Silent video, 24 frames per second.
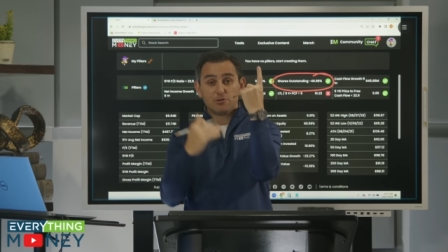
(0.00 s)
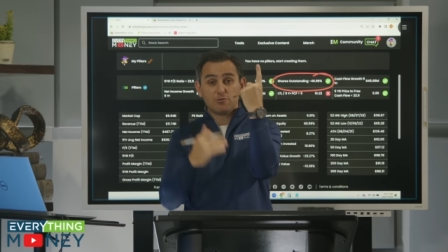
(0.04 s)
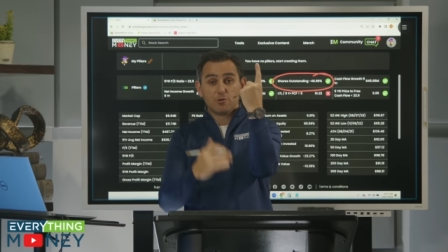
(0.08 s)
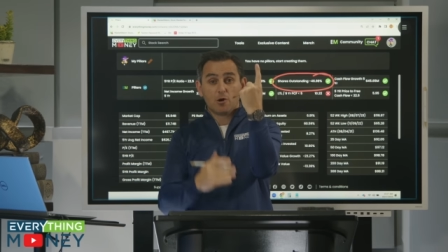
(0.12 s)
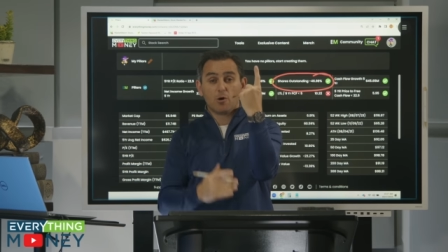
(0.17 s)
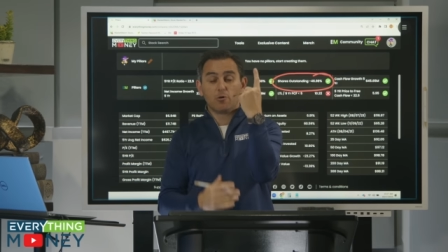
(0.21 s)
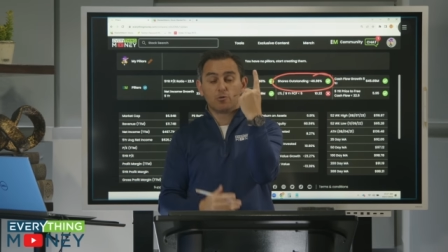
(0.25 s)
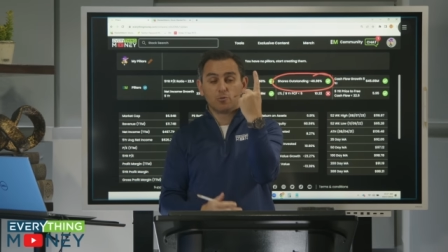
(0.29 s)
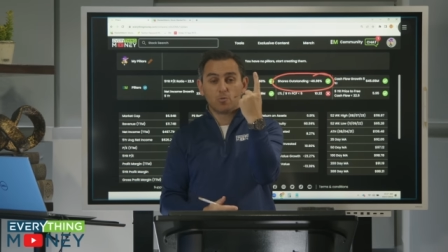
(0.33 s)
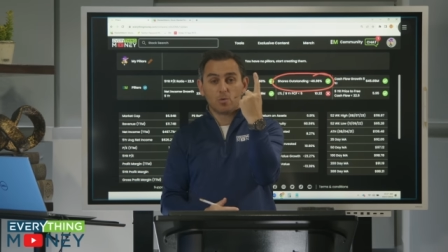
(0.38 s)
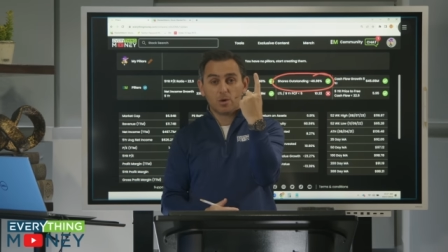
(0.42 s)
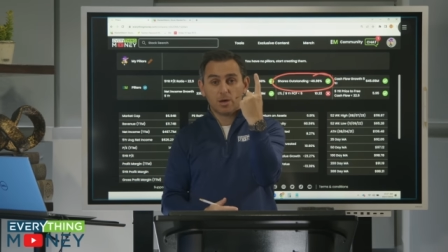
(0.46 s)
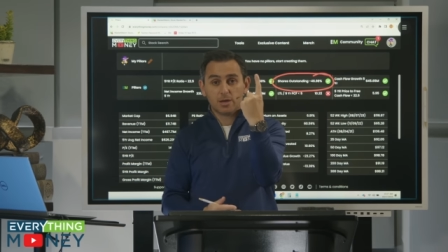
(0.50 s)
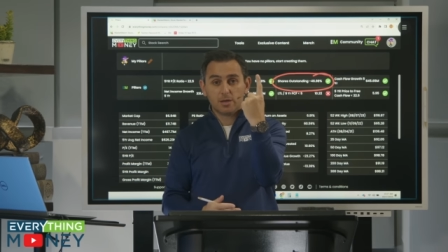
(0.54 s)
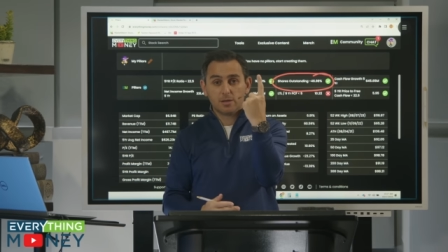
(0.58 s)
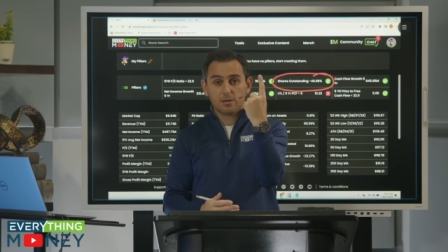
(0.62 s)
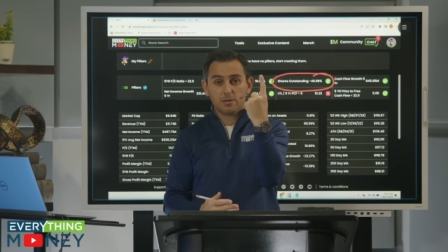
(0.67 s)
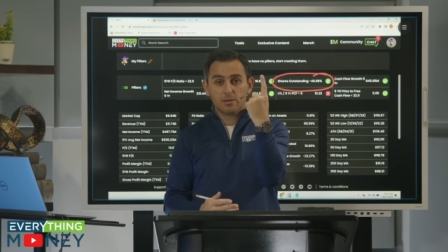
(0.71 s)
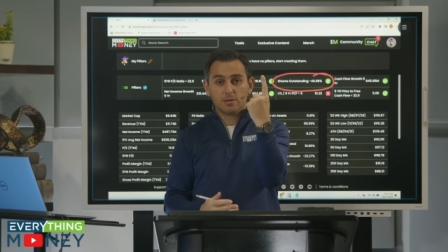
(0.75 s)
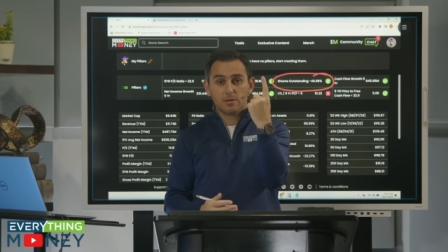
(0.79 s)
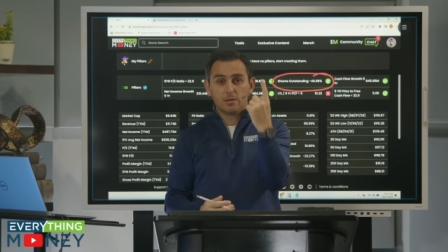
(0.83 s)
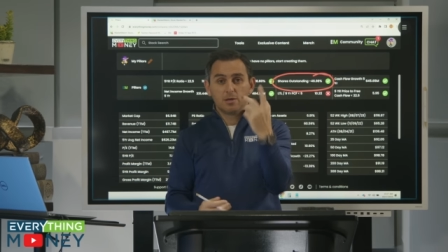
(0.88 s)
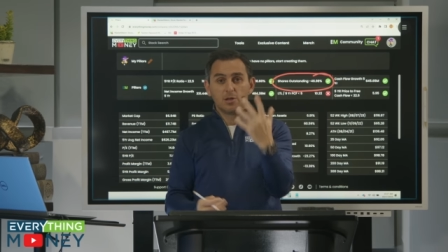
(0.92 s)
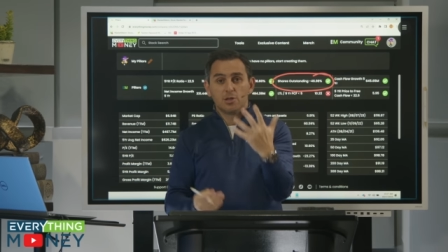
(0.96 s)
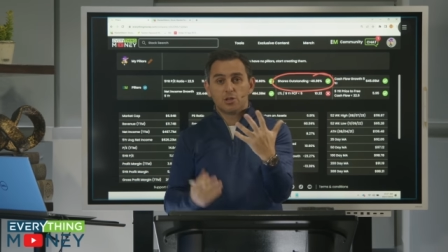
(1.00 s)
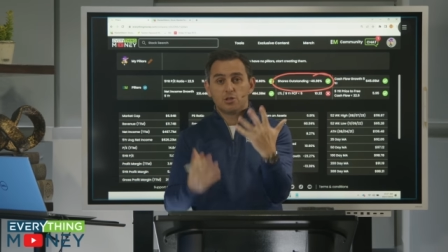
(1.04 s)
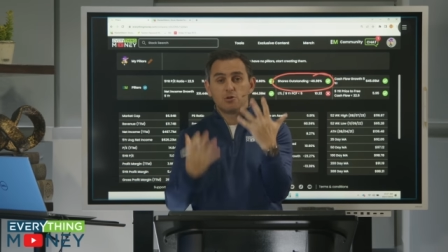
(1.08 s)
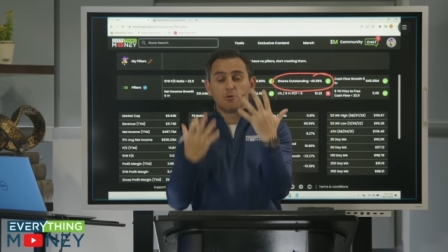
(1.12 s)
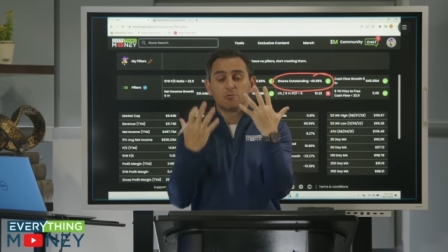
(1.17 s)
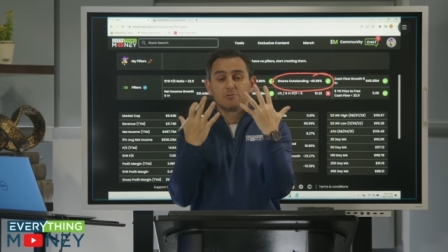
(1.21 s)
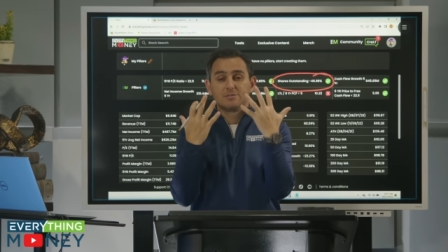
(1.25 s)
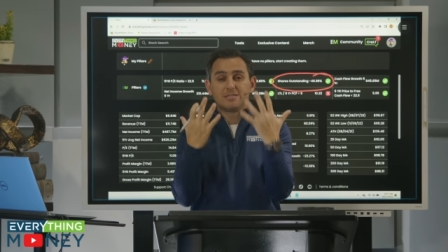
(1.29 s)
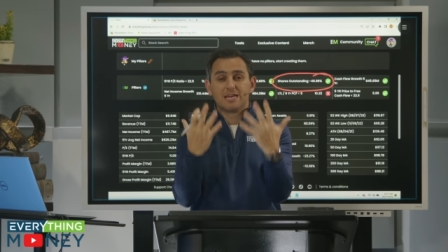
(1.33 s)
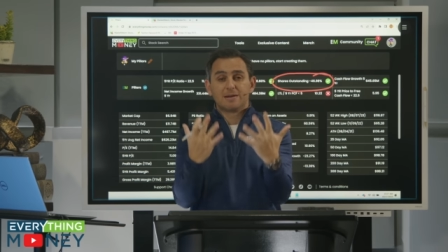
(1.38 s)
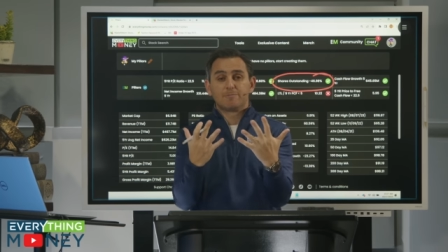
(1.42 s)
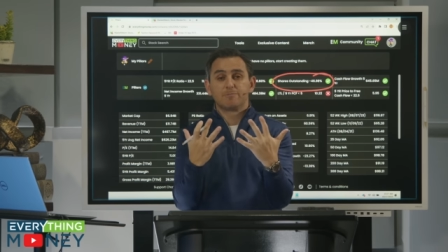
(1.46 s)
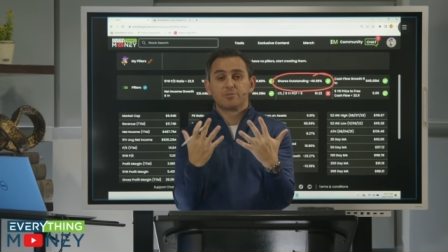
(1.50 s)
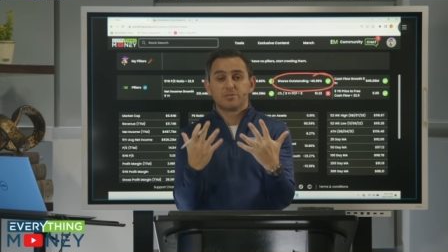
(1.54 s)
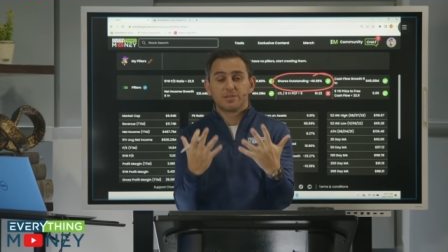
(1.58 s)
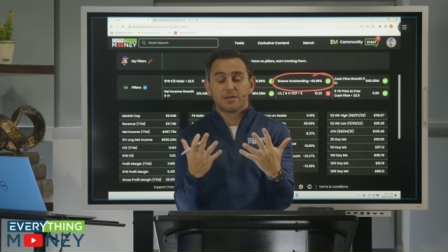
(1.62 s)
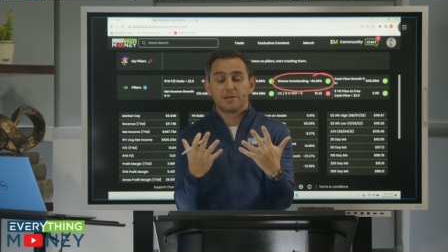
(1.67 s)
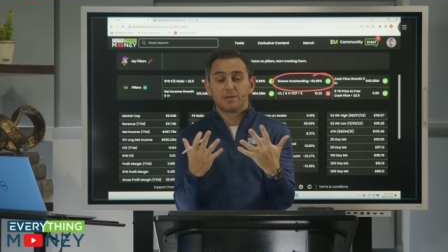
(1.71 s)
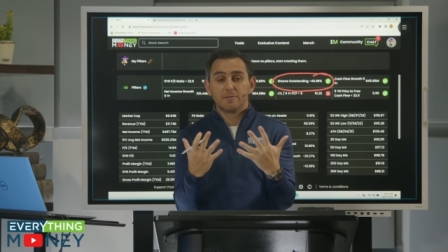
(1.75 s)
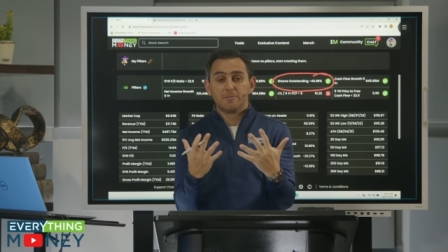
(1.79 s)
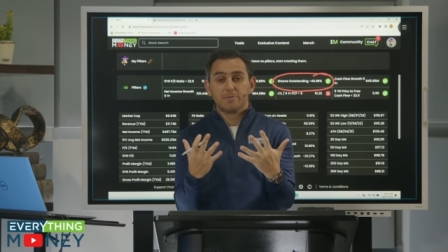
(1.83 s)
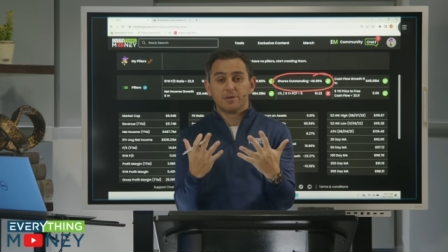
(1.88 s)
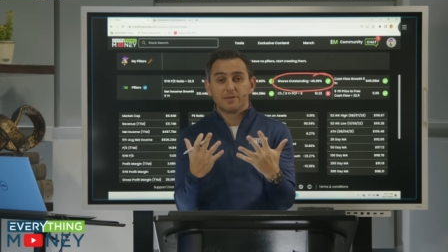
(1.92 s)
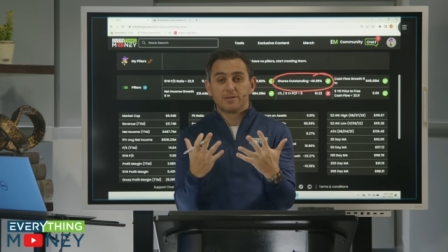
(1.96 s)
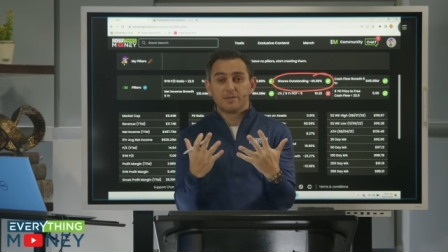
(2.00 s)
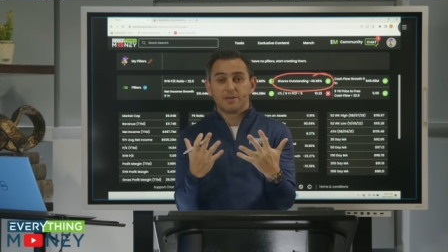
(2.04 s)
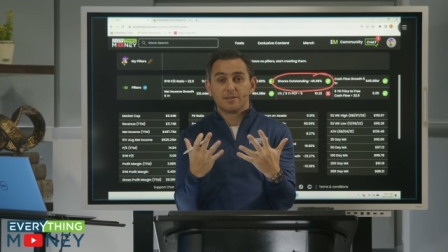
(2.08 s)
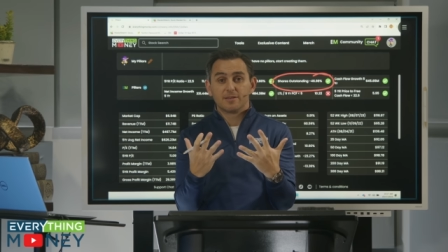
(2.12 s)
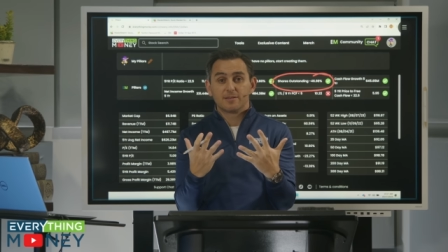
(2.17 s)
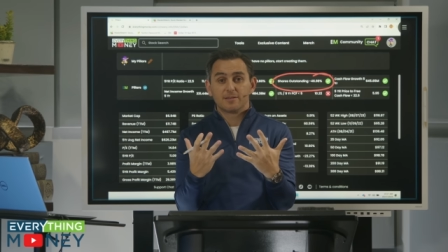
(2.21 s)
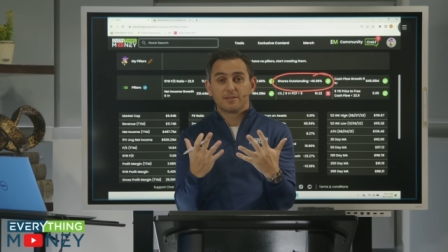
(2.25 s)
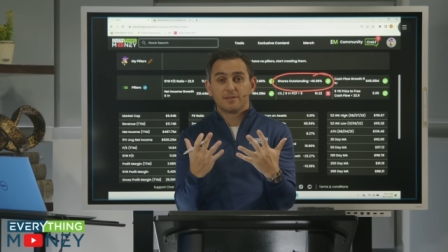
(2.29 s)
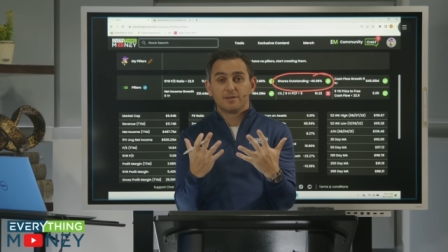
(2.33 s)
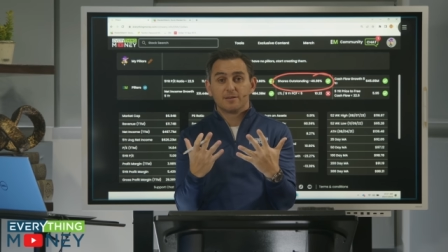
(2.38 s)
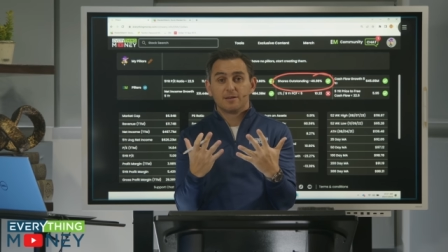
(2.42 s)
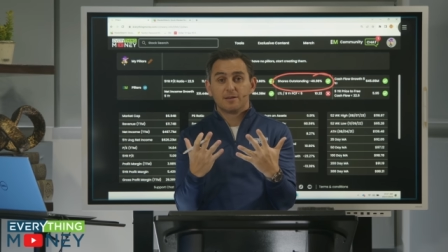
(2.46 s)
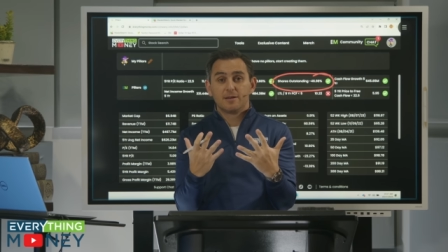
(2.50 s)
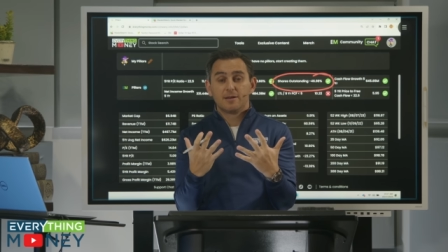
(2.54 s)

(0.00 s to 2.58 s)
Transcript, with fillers: you own one, you own 10% of the business.